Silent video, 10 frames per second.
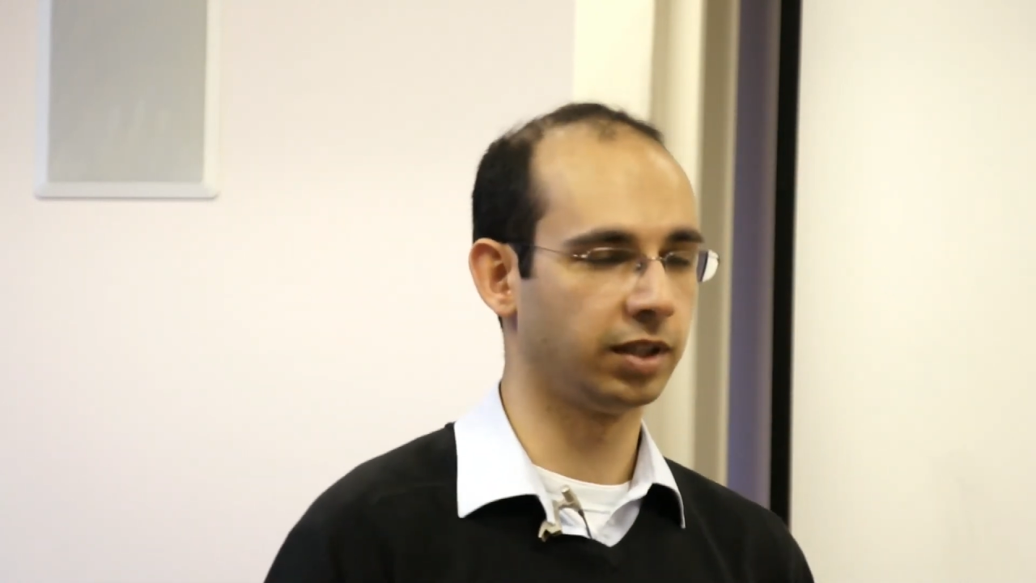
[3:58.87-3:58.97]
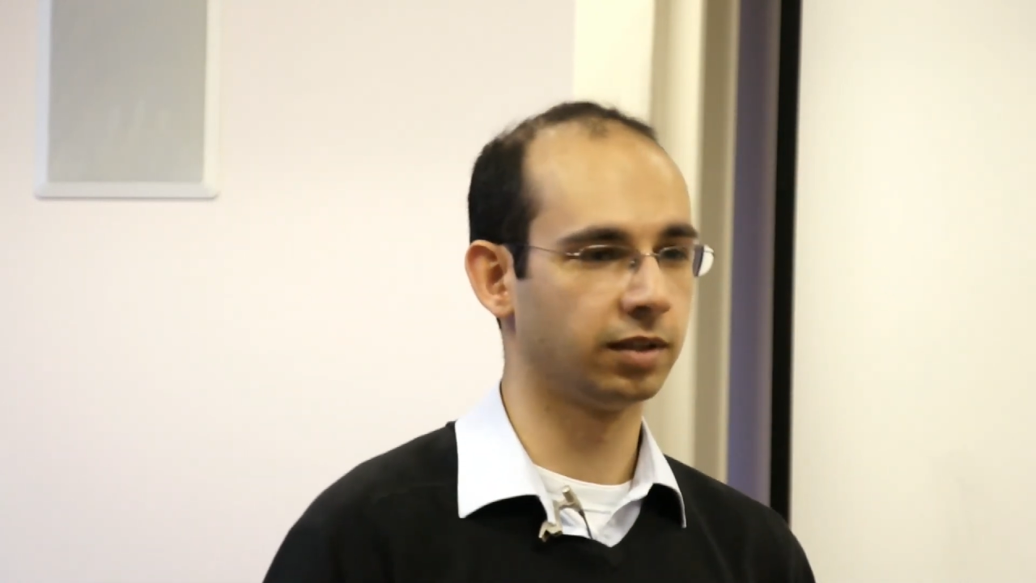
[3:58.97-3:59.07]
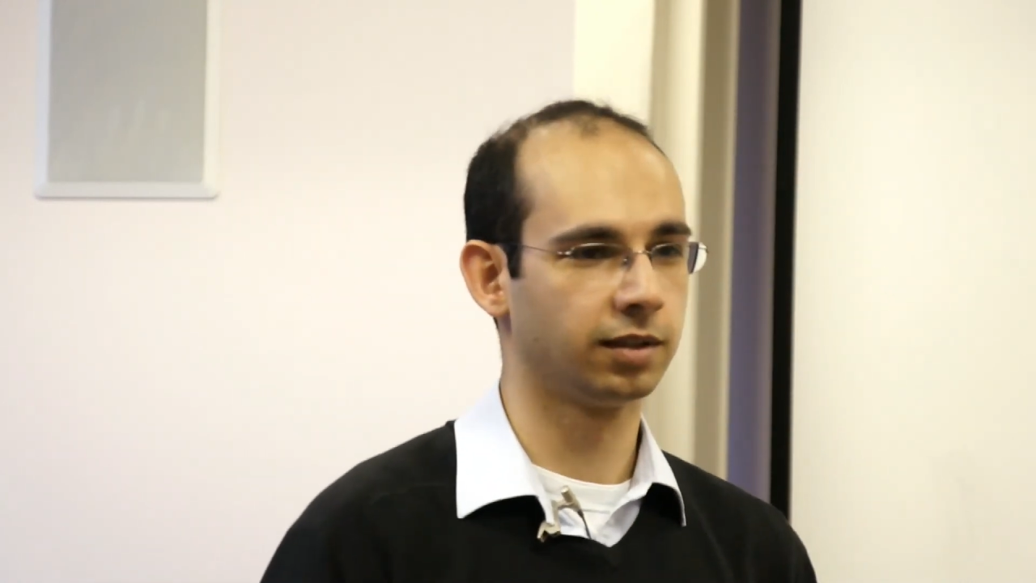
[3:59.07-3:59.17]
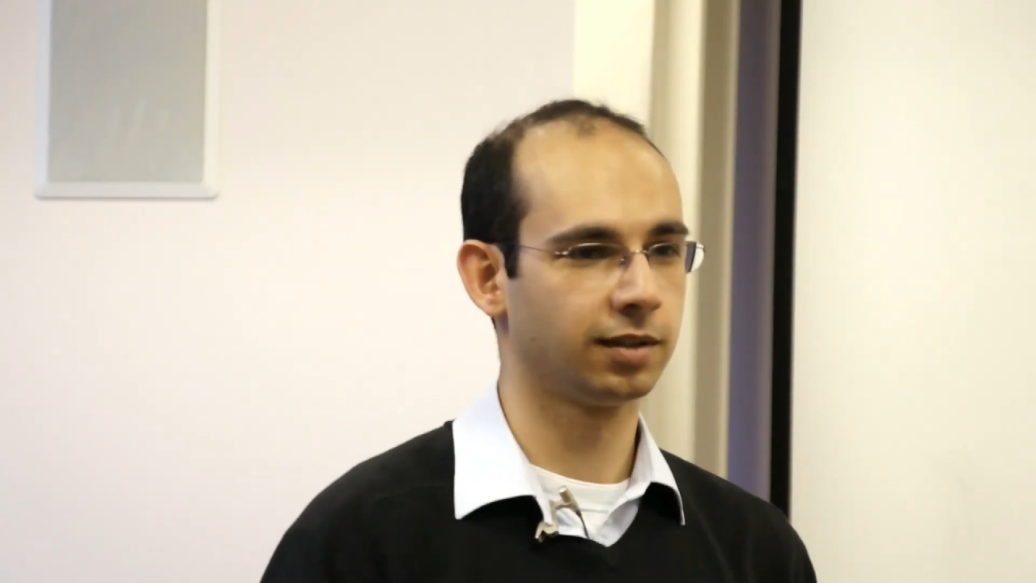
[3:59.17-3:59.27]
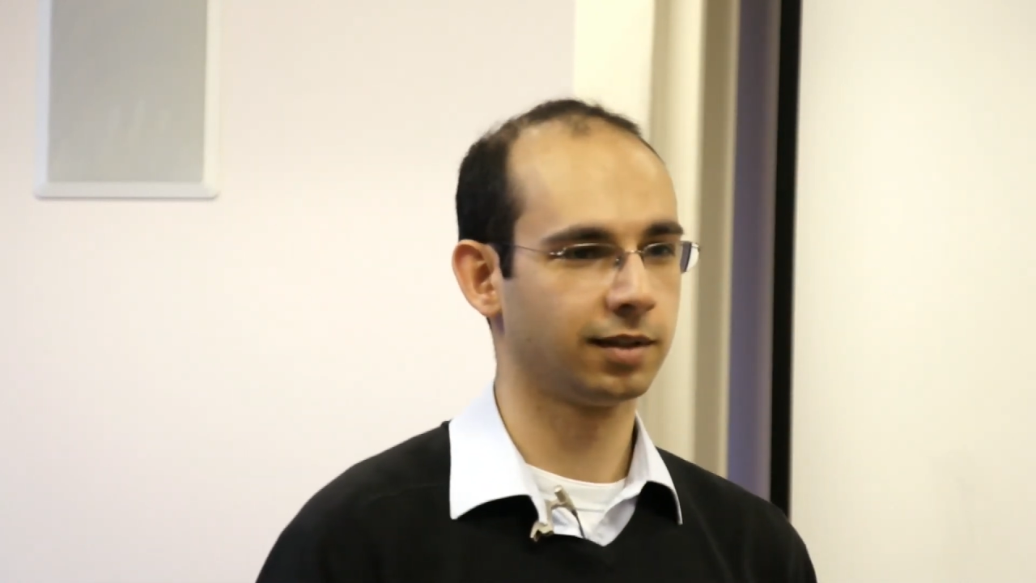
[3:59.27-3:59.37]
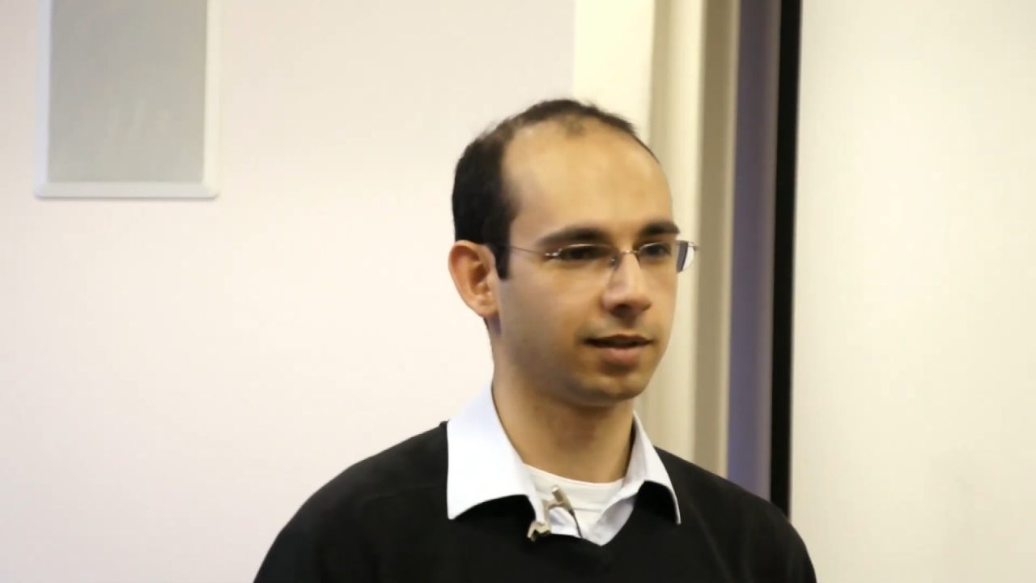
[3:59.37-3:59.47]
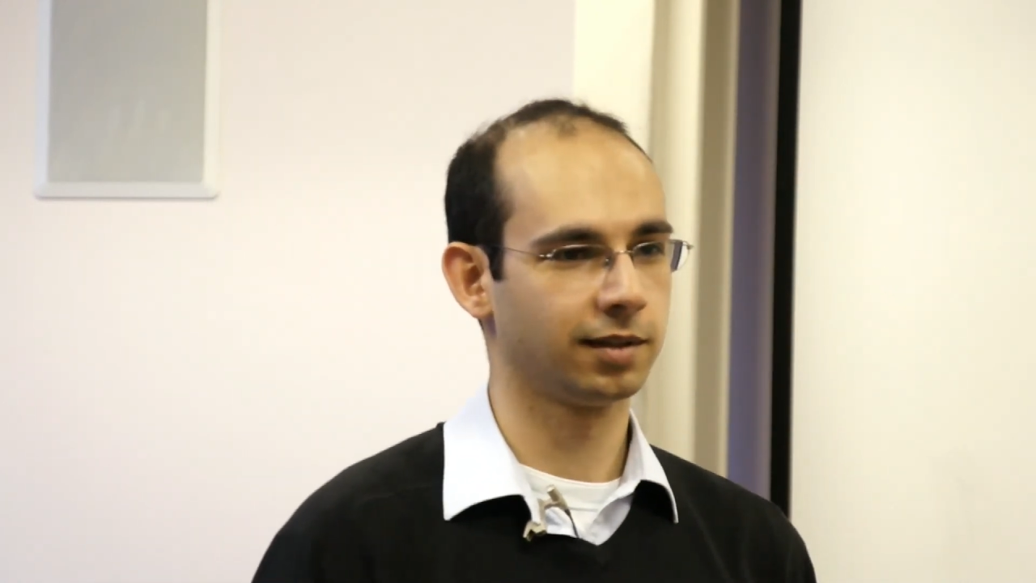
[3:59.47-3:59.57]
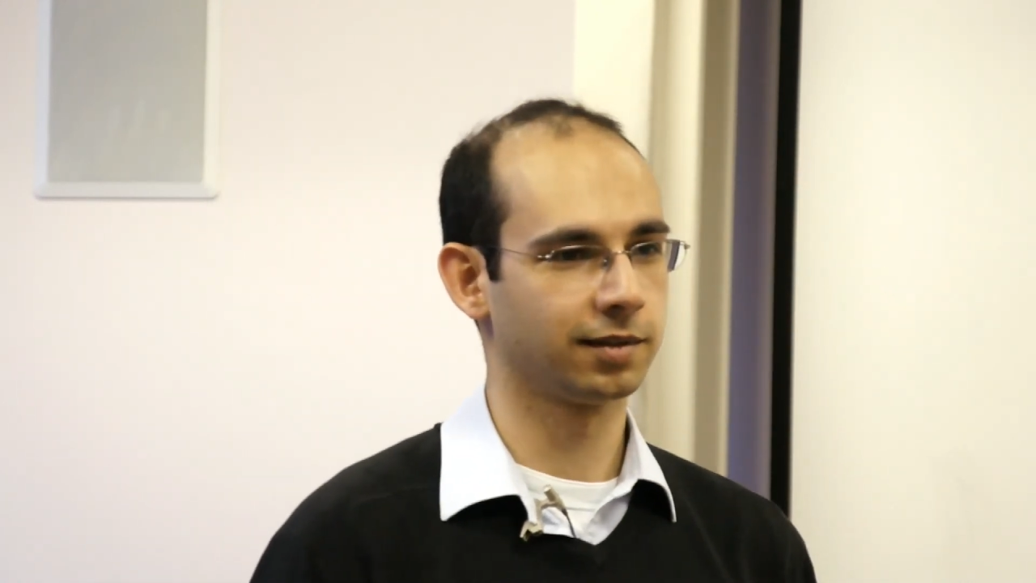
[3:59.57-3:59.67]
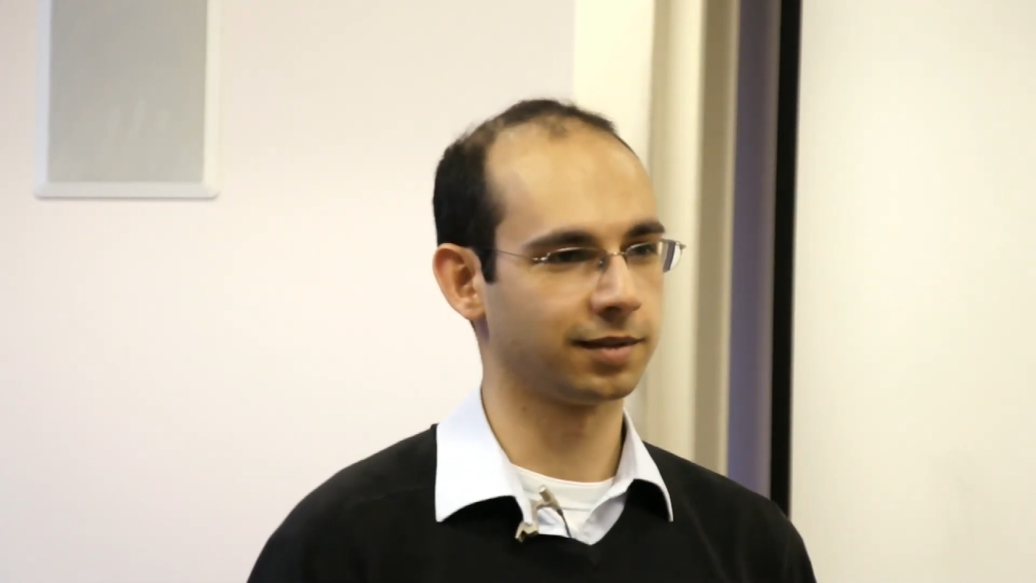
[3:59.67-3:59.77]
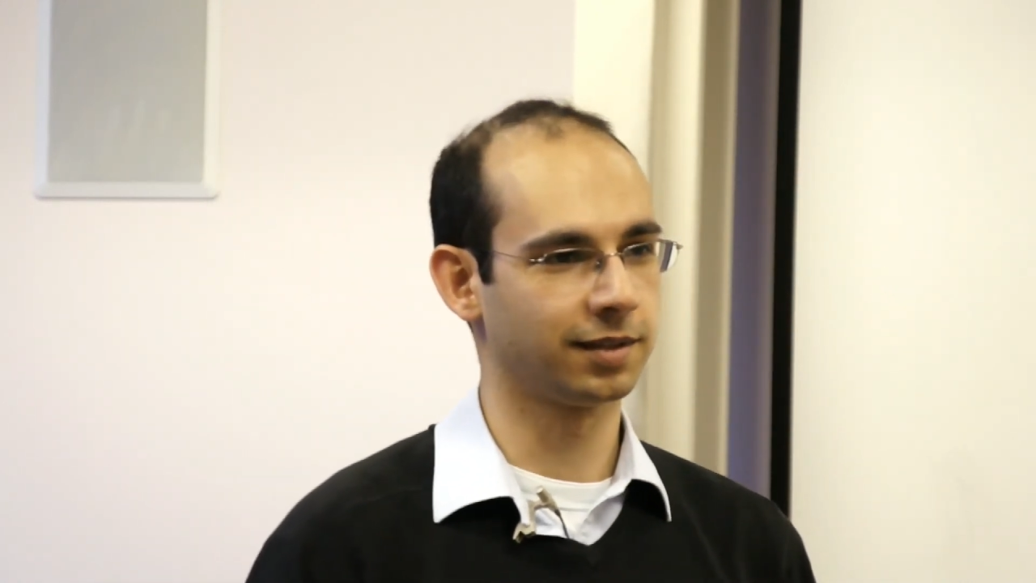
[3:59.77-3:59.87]
be
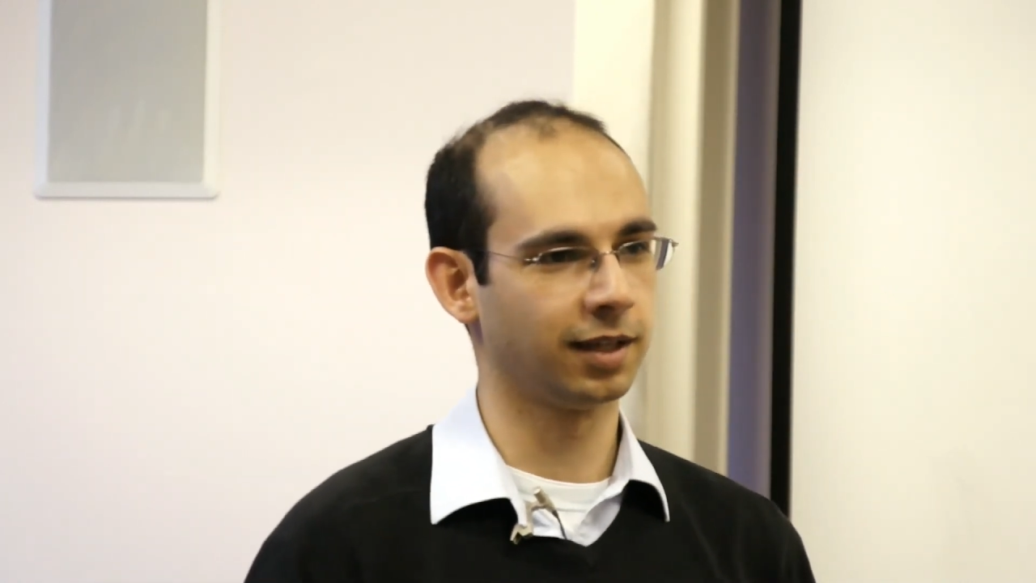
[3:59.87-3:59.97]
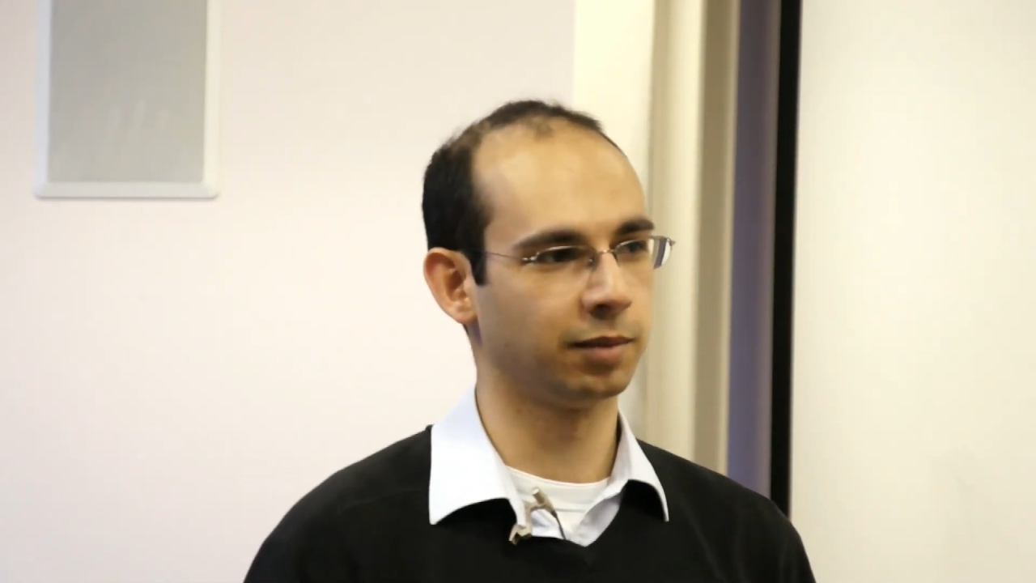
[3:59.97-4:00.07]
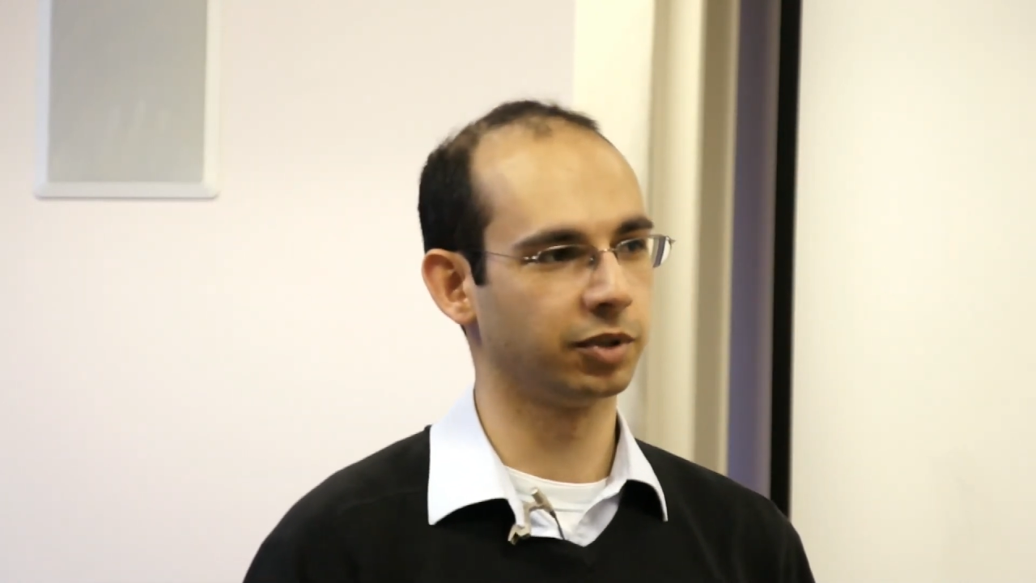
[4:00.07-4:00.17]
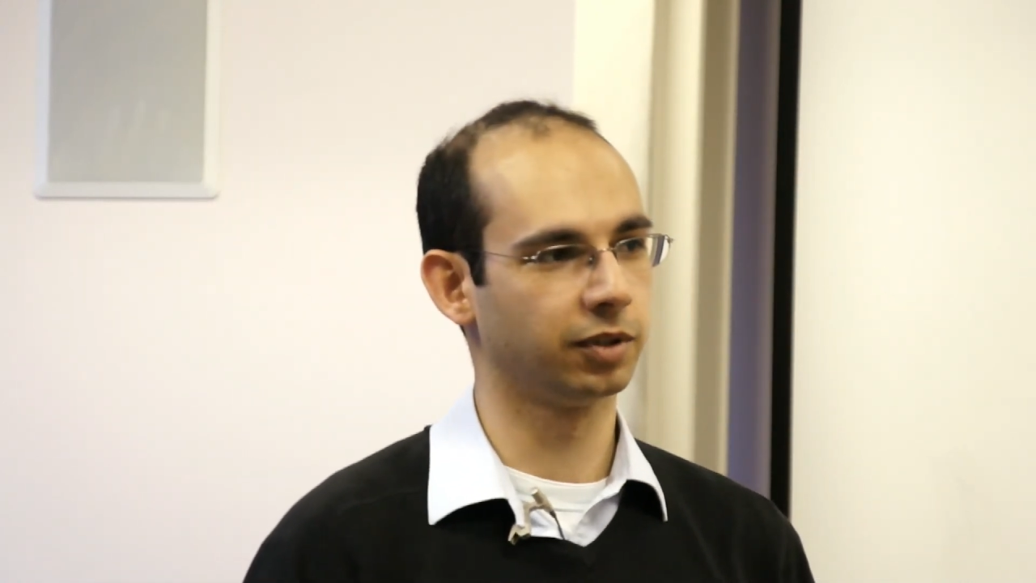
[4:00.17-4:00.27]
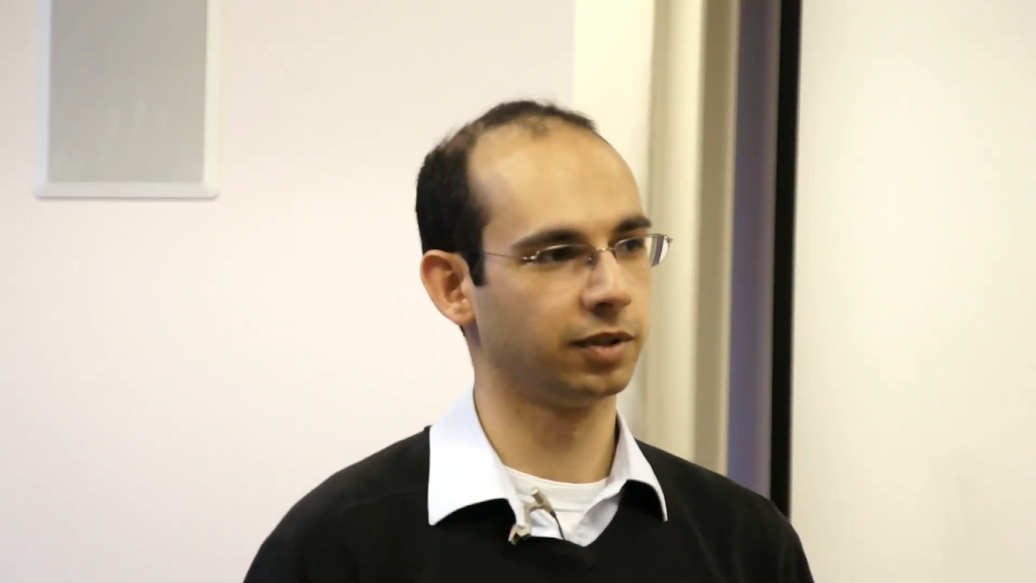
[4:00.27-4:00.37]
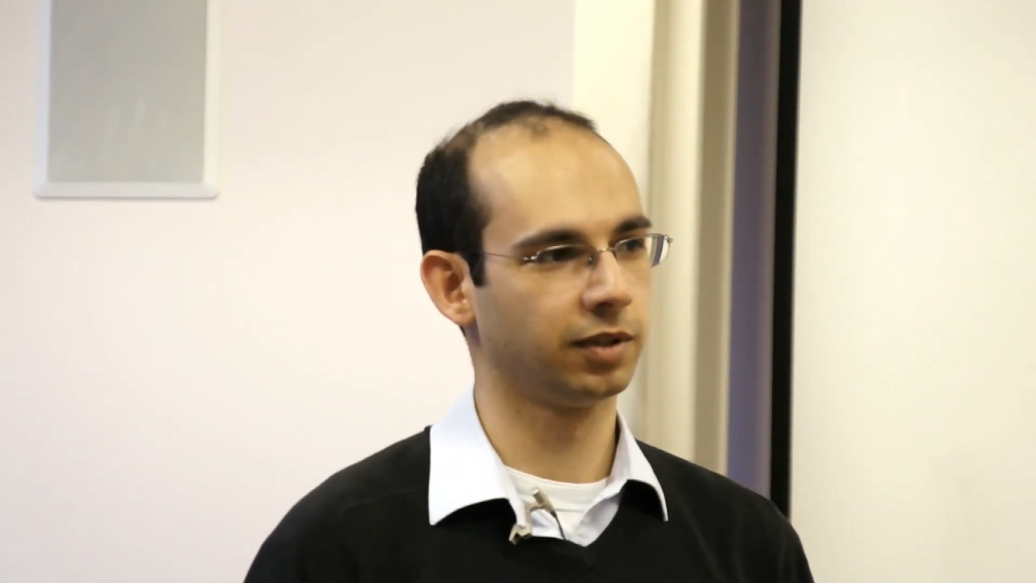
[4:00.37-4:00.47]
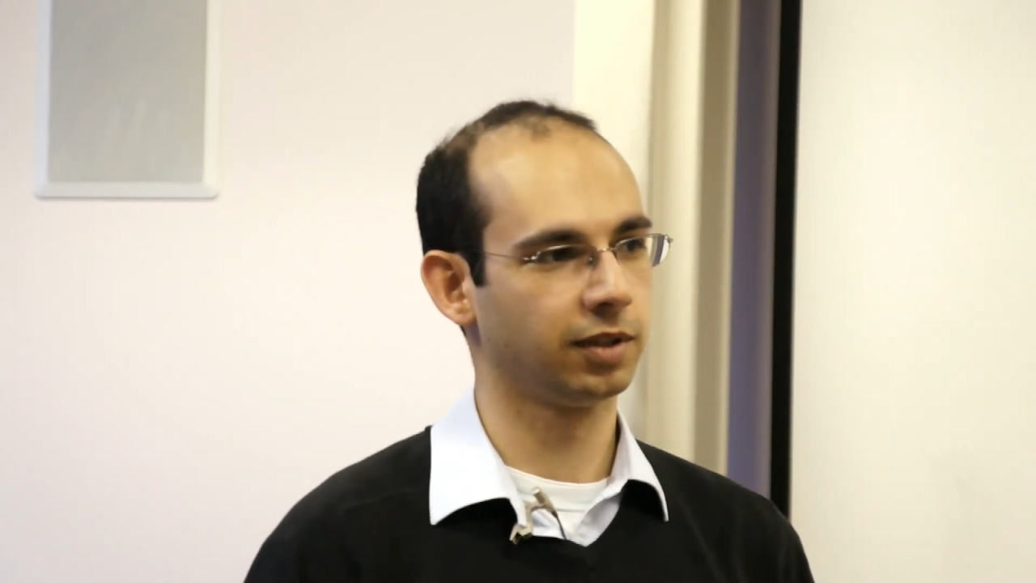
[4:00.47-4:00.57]
sustainable.